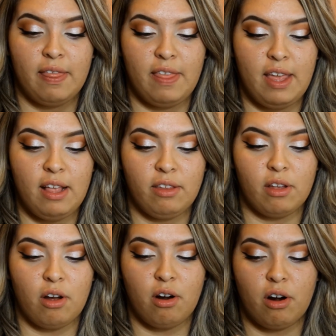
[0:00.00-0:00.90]
These
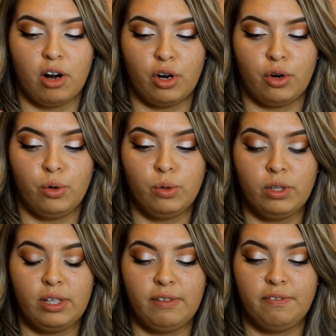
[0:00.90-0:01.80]
are
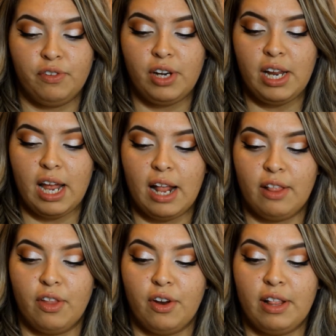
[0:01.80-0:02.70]
cruelty free
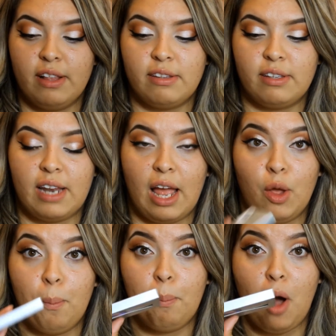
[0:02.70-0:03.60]
and they're in the
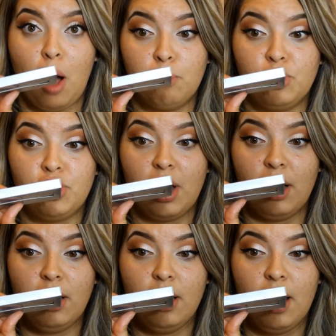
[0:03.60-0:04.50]
style
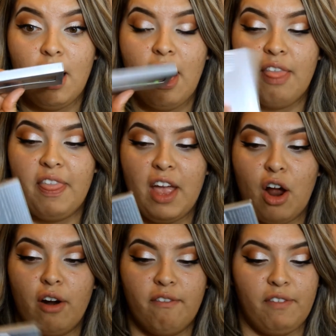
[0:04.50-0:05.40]
Bombshell. They
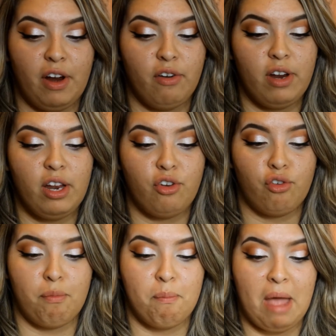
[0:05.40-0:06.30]
are very
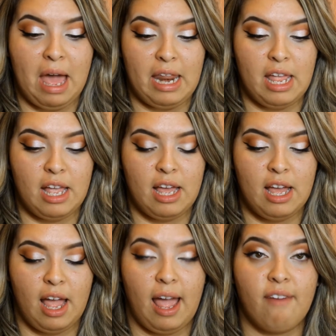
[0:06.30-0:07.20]
dramatic.
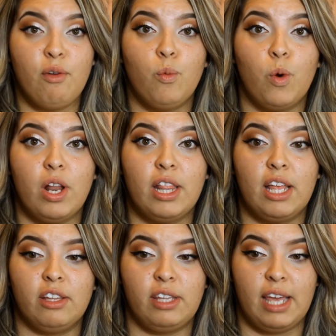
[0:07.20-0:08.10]
I haven't worn
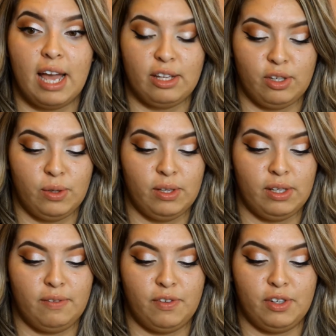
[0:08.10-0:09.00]
these yet, so this is
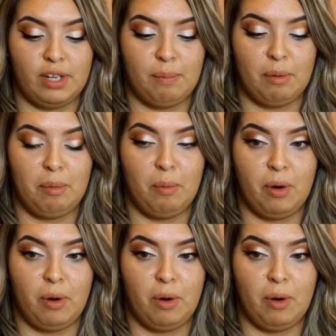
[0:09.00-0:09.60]
the first time I'm going to be